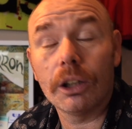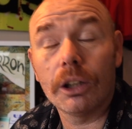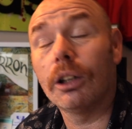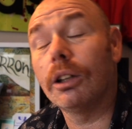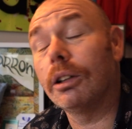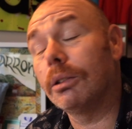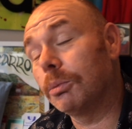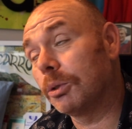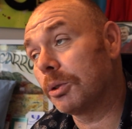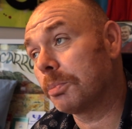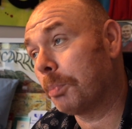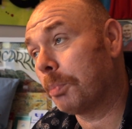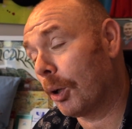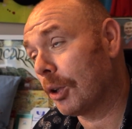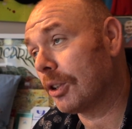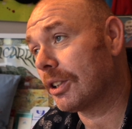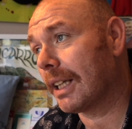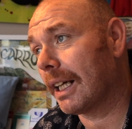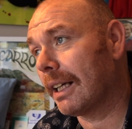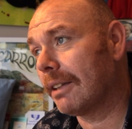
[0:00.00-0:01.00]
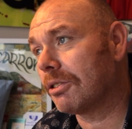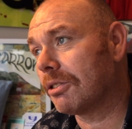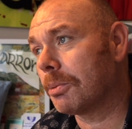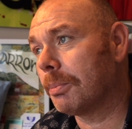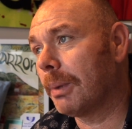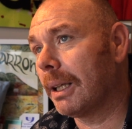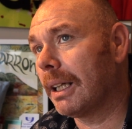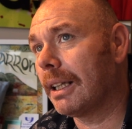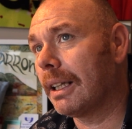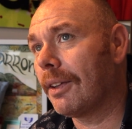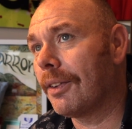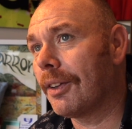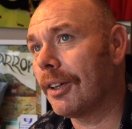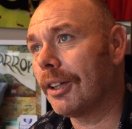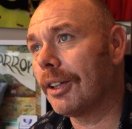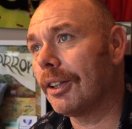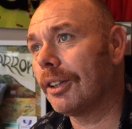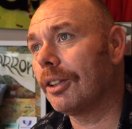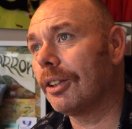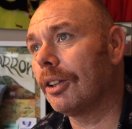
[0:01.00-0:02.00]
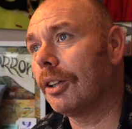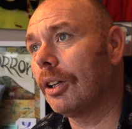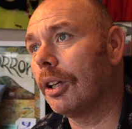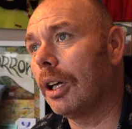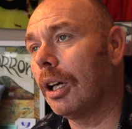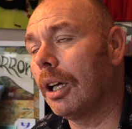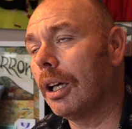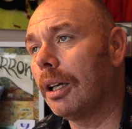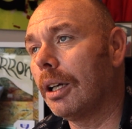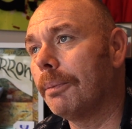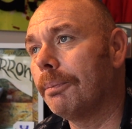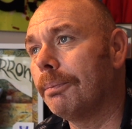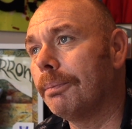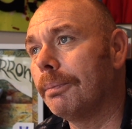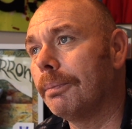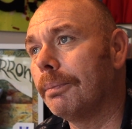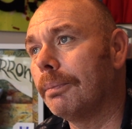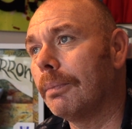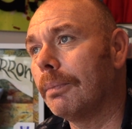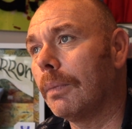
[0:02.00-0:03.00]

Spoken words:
or was pointed out to me that the